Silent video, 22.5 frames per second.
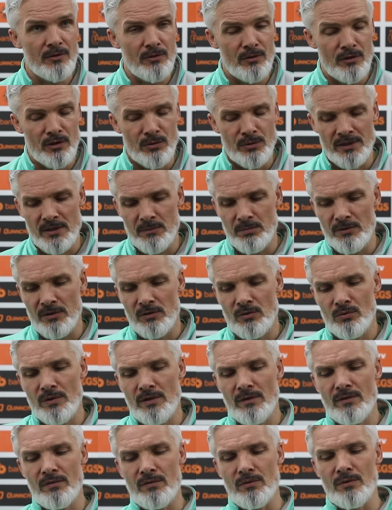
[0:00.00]
Louis had been
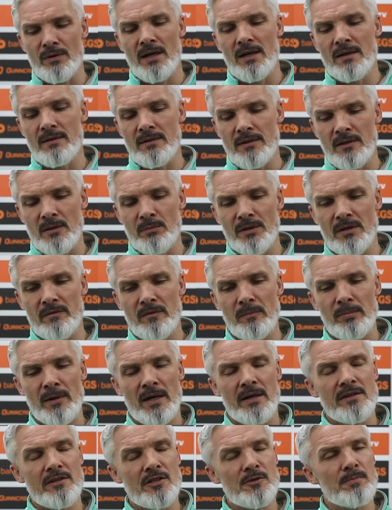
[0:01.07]
going through that little bit of a
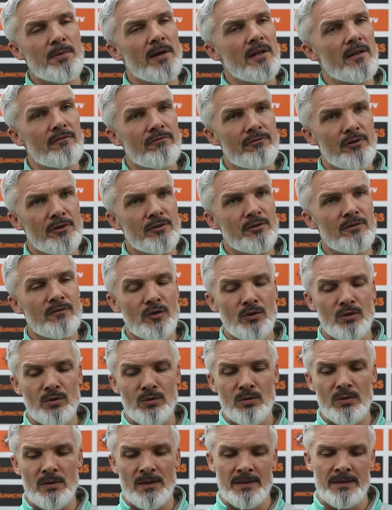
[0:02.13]
barren spell in front of
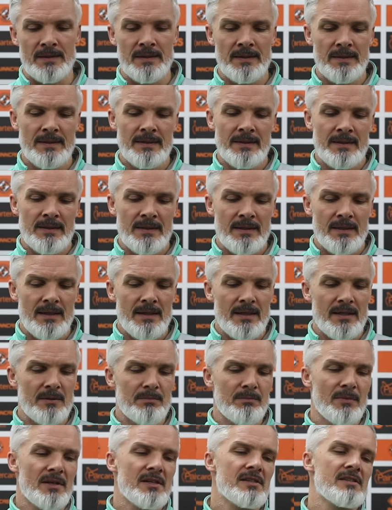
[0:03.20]
goal, and
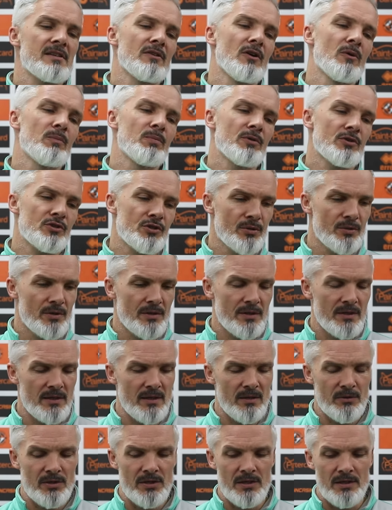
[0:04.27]
he'd missed an
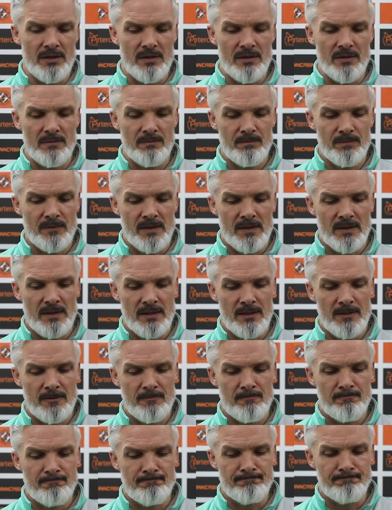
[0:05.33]
opportunity out here
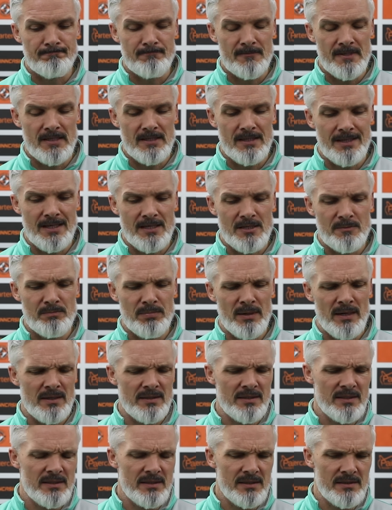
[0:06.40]
against
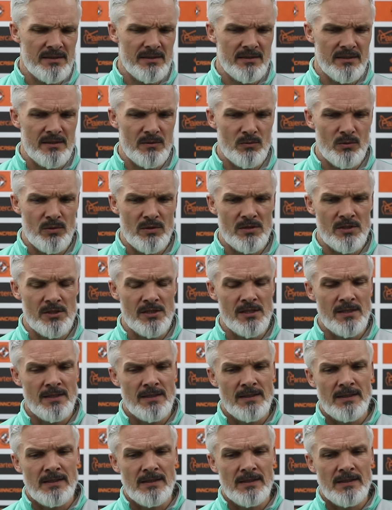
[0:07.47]
Partick, I think it was.